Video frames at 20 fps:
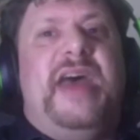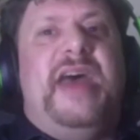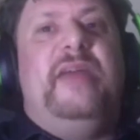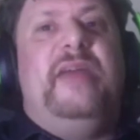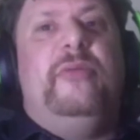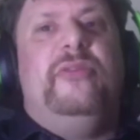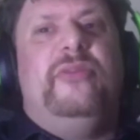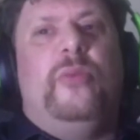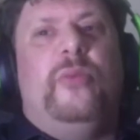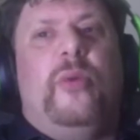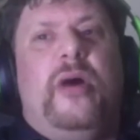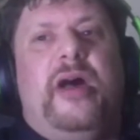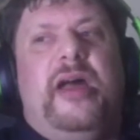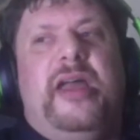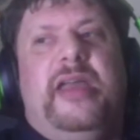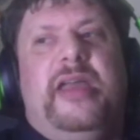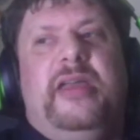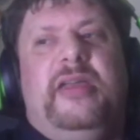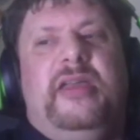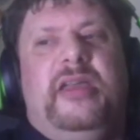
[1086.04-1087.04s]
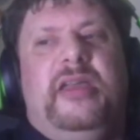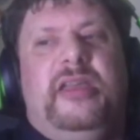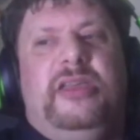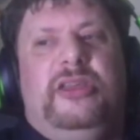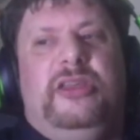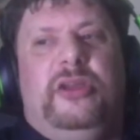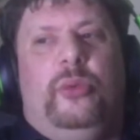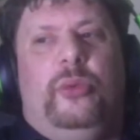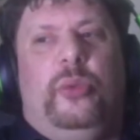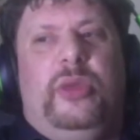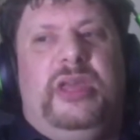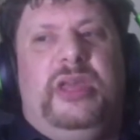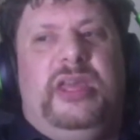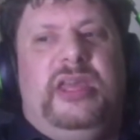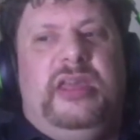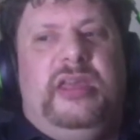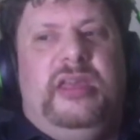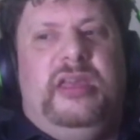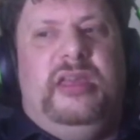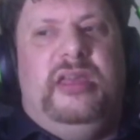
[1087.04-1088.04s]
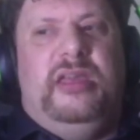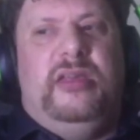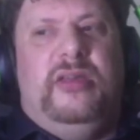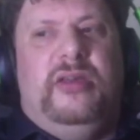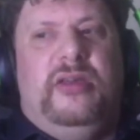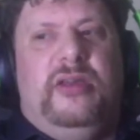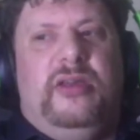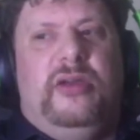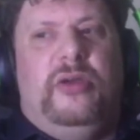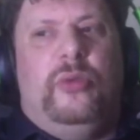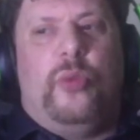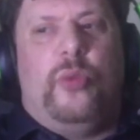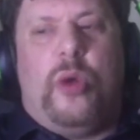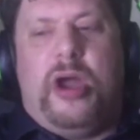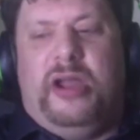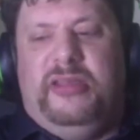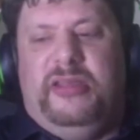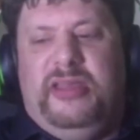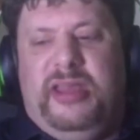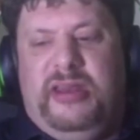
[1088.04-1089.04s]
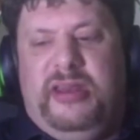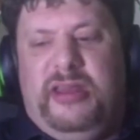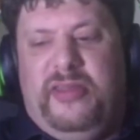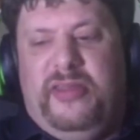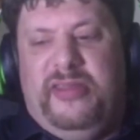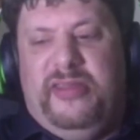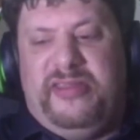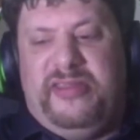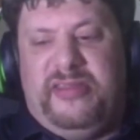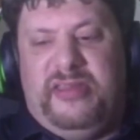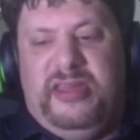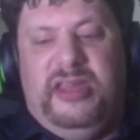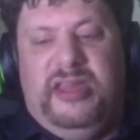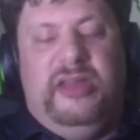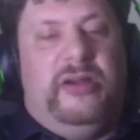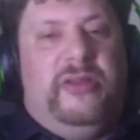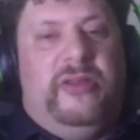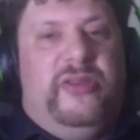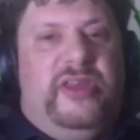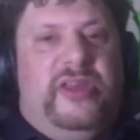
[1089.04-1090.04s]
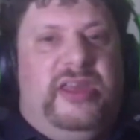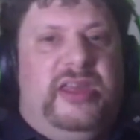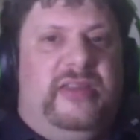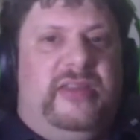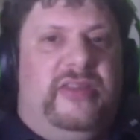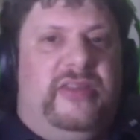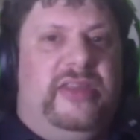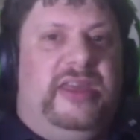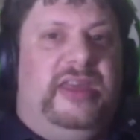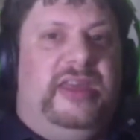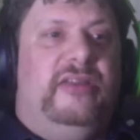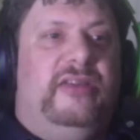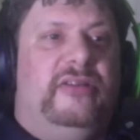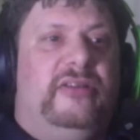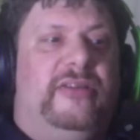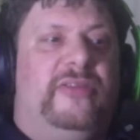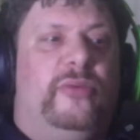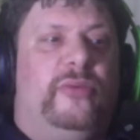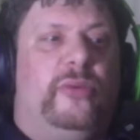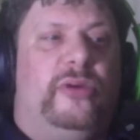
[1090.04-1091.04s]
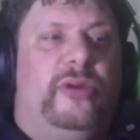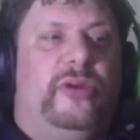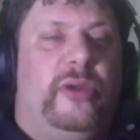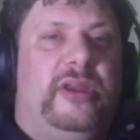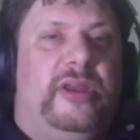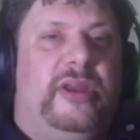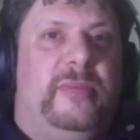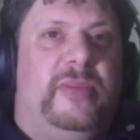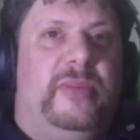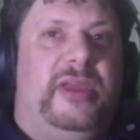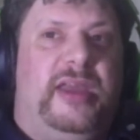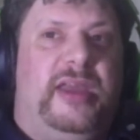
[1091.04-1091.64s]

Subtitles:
is why we walked into this year thinking the Eagles were going to be a